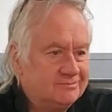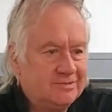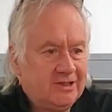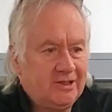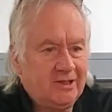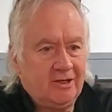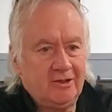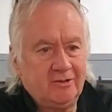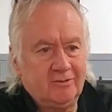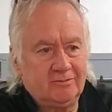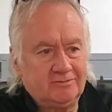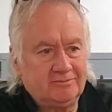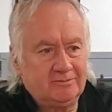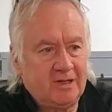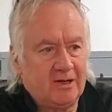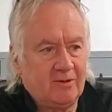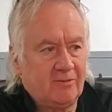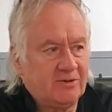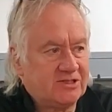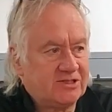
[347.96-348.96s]
you know,
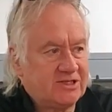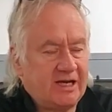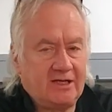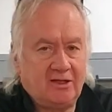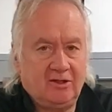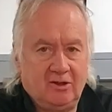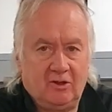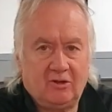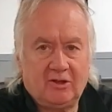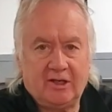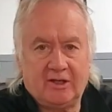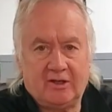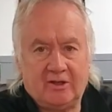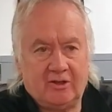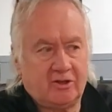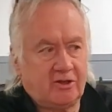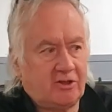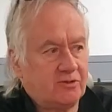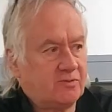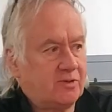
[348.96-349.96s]
I don't want to say looking
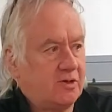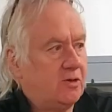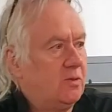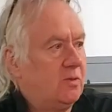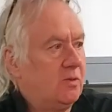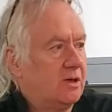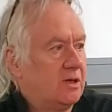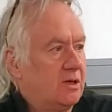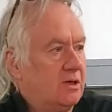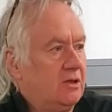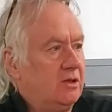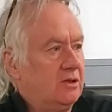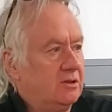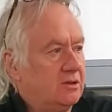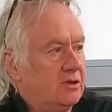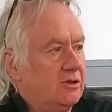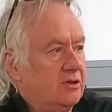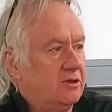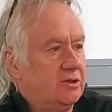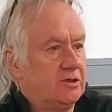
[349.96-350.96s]
good, because we all want to
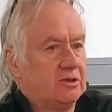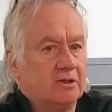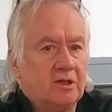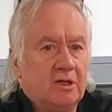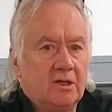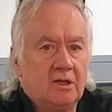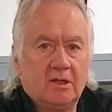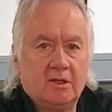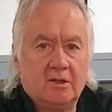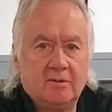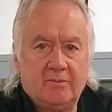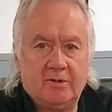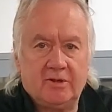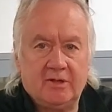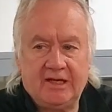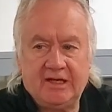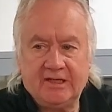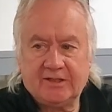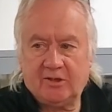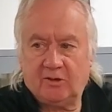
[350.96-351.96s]
look good, but
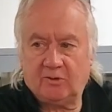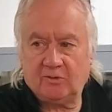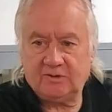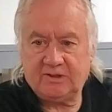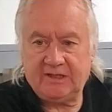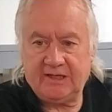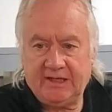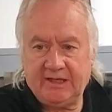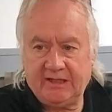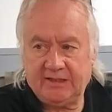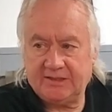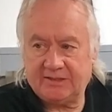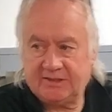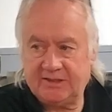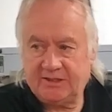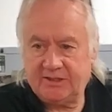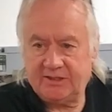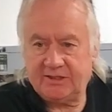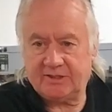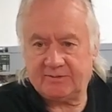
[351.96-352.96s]
his whole deal is
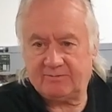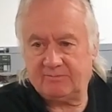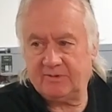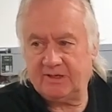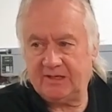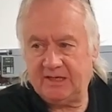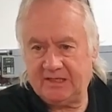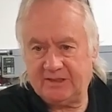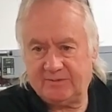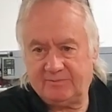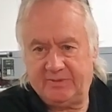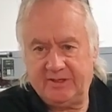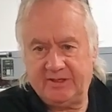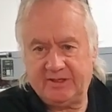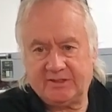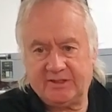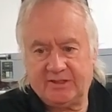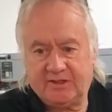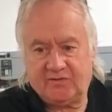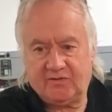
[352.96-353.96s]
this is
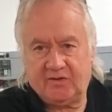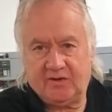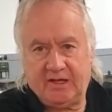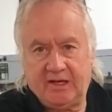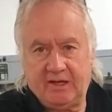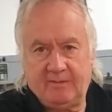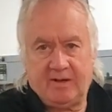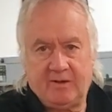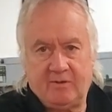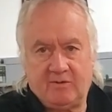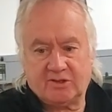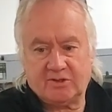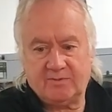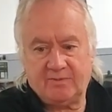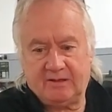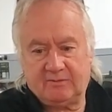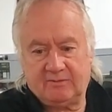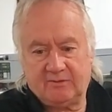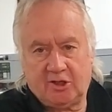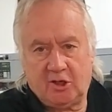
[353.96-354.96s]
business for him. He wants to
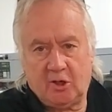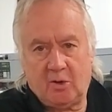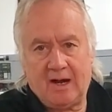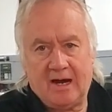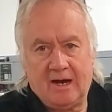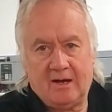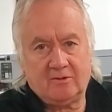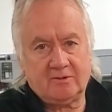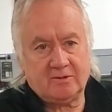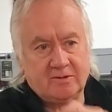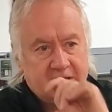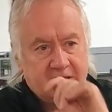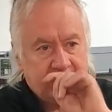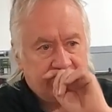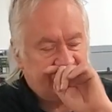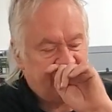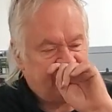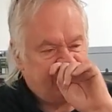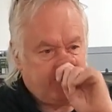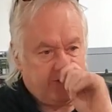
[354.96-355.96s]
be able to go out
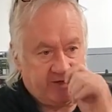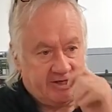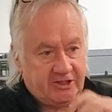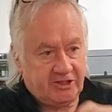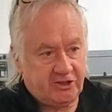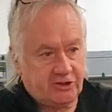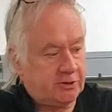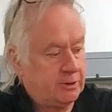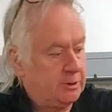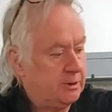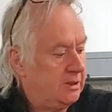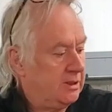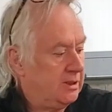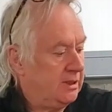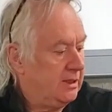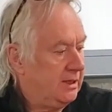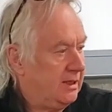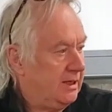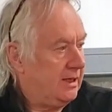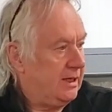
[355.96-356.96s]
and fish
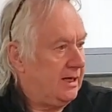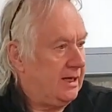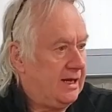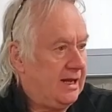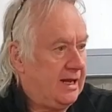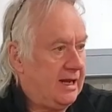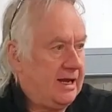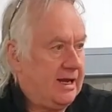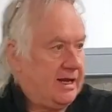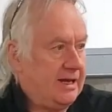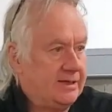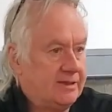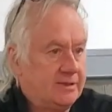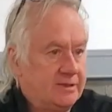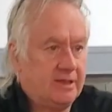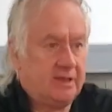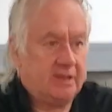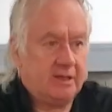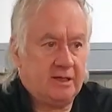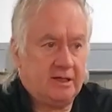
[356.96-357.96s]
and
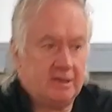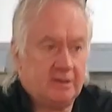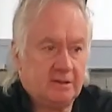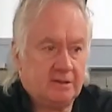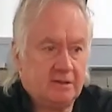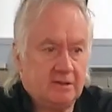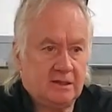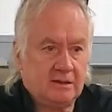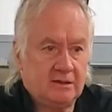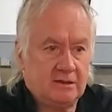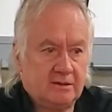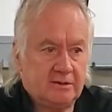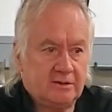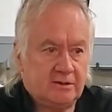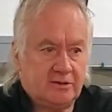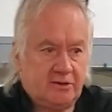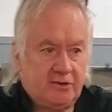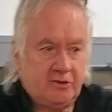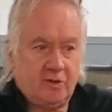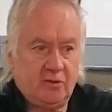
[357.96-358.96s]

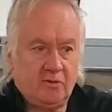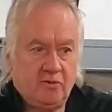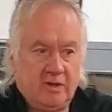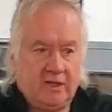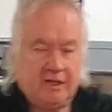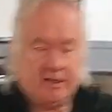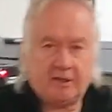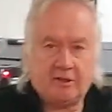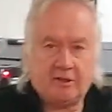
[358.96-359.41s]
do a really